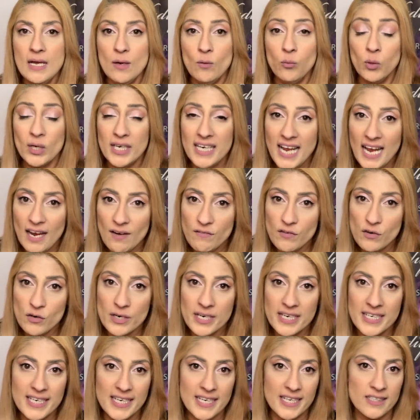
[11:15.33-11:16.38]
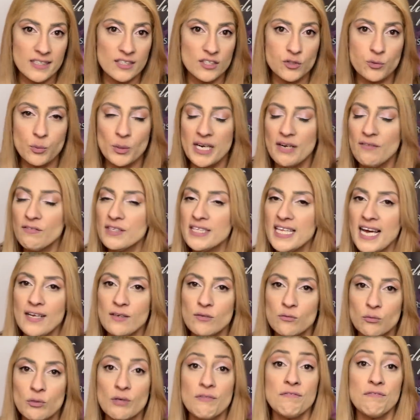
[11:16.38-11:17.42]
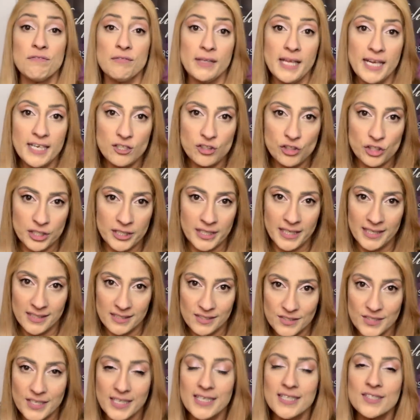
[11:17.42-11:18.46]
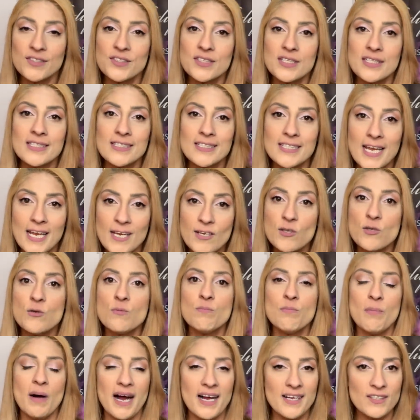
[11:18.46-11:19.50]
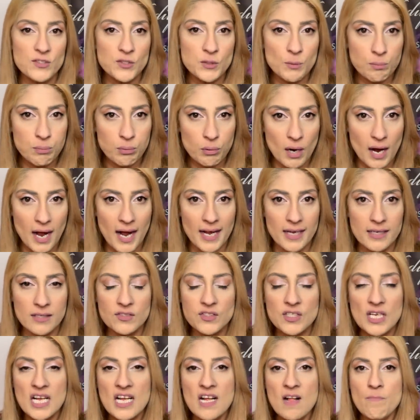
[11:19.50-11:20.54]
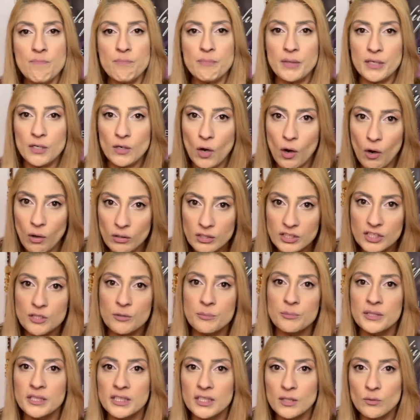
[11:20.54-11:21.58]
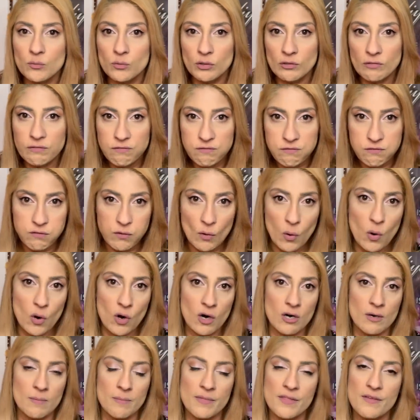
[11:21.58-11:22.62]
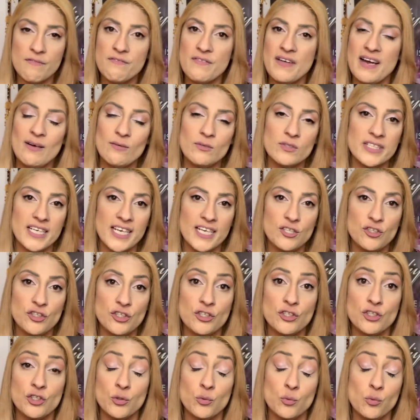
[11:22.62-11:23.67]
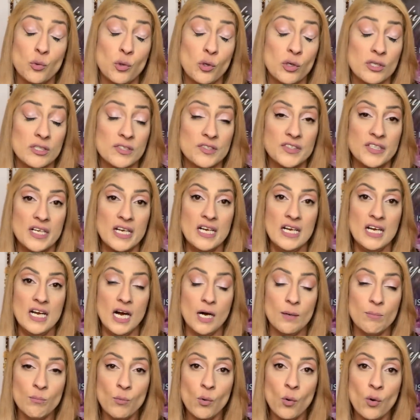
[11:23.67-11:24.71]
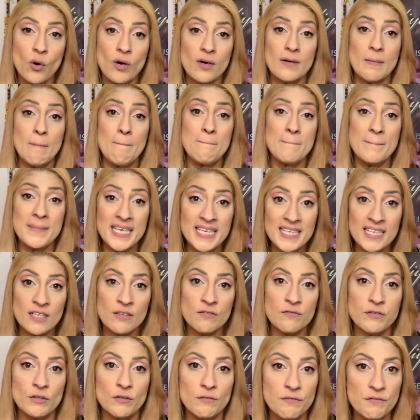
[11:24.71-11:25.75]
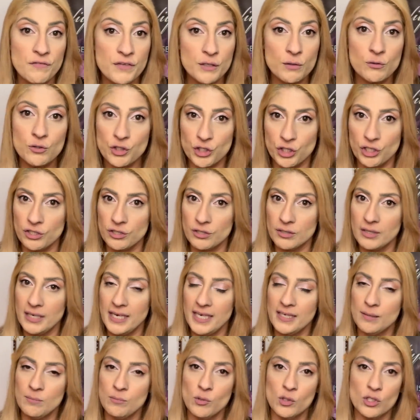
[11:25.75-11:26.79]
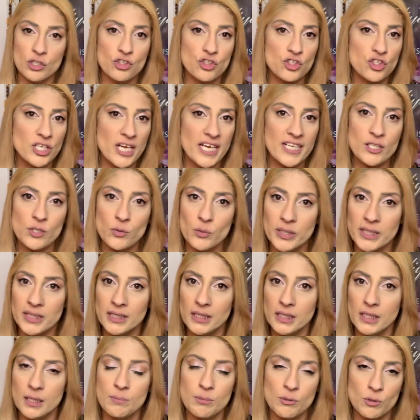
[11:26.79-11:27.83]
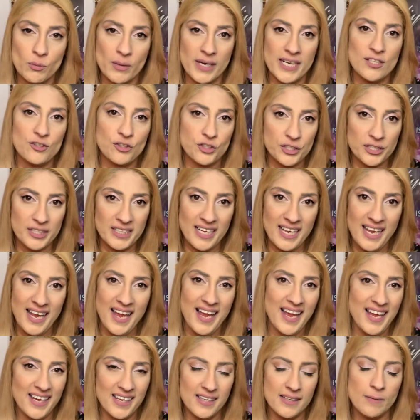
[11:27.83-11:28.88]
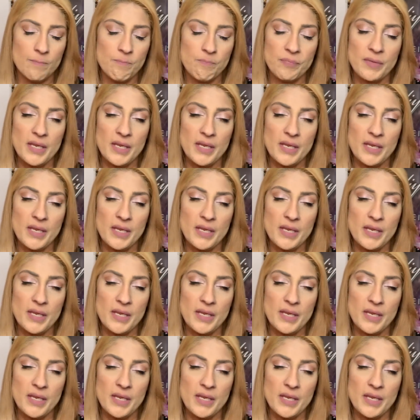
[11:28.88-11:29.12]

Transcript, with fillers: Whatever it is, whatever that reflection is, it is going to take you by surprise, but ultimately will form the foundation towards a more meaningful future and a more genuine liberation ahead.